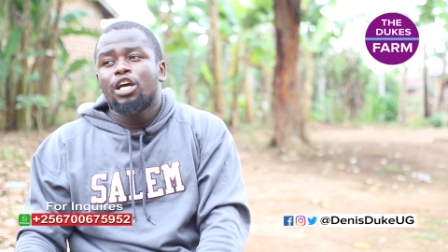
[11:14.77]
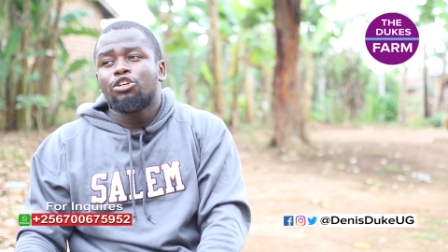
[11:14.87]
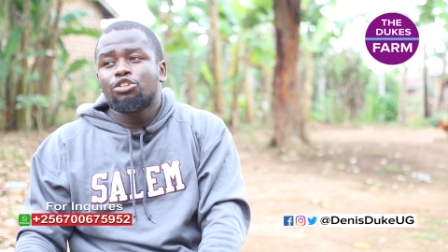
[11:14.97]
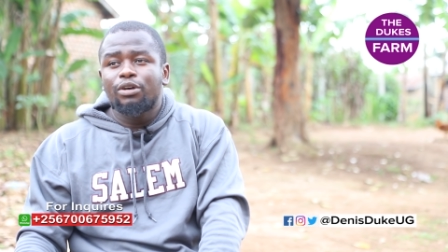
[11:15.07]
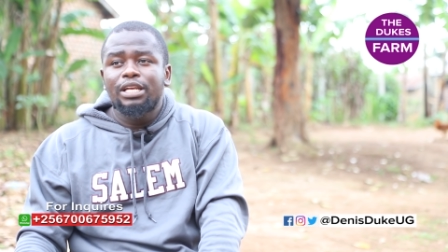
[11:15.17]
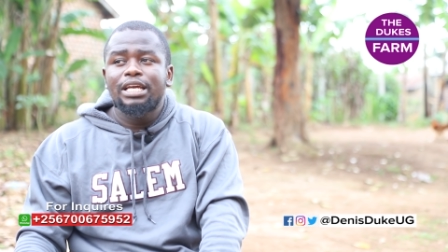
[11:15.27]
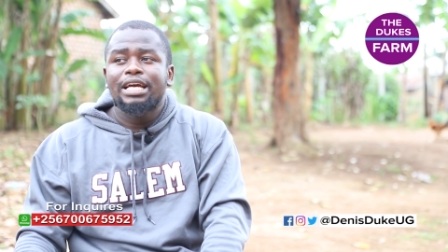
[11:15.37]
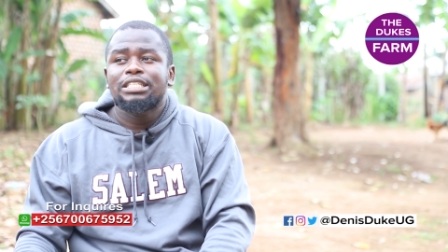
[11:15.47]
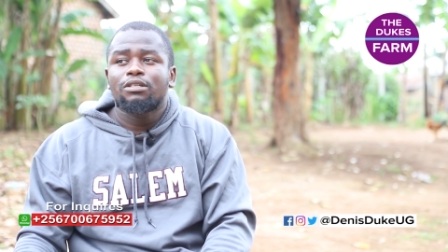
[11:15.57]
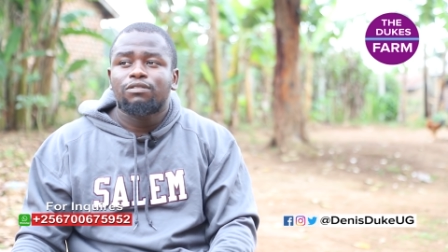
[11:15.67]
Usually
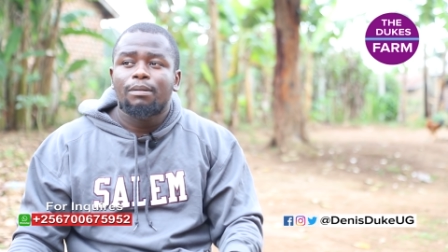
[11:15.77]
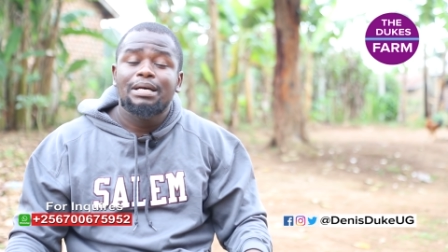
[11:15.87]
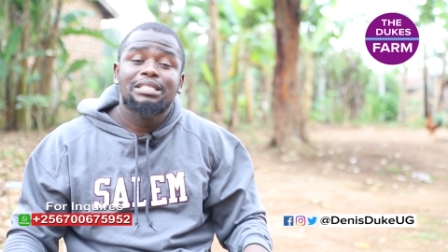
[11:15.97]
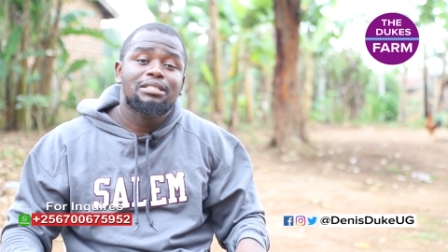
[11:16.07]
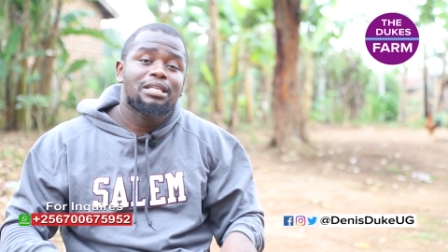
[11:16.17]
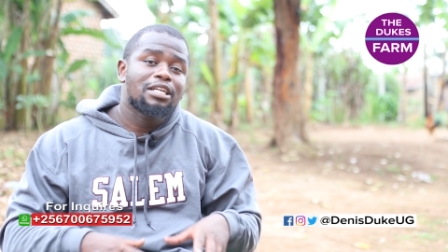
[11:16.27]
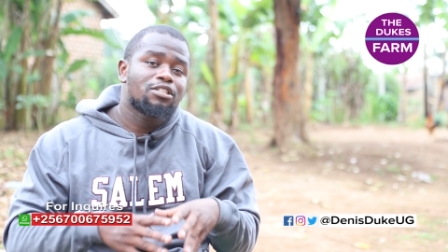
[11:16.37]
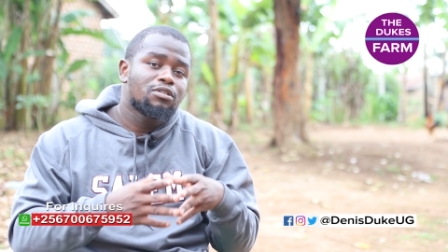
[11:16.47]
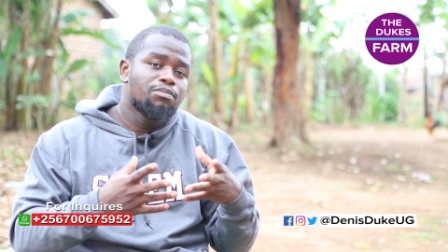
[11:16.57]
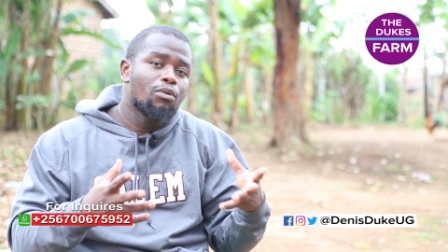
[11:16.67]
I tell farmers start
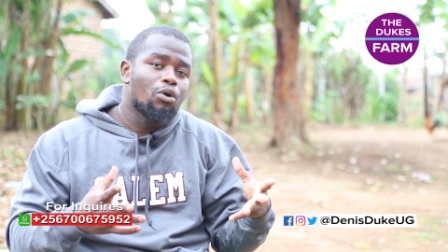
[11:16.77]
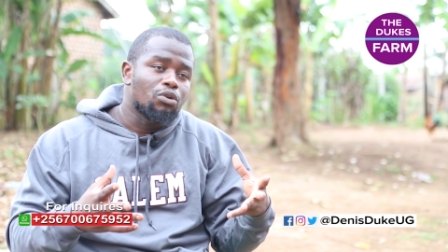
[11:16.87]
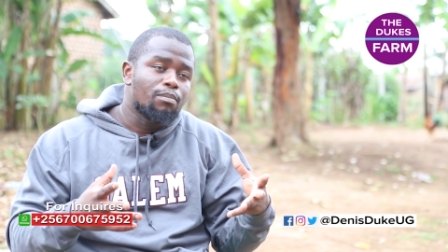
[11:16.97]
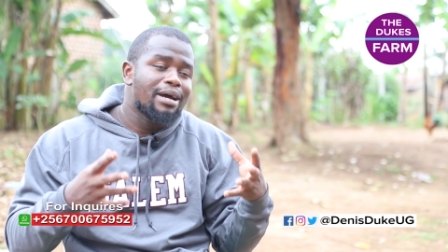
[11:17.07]
small.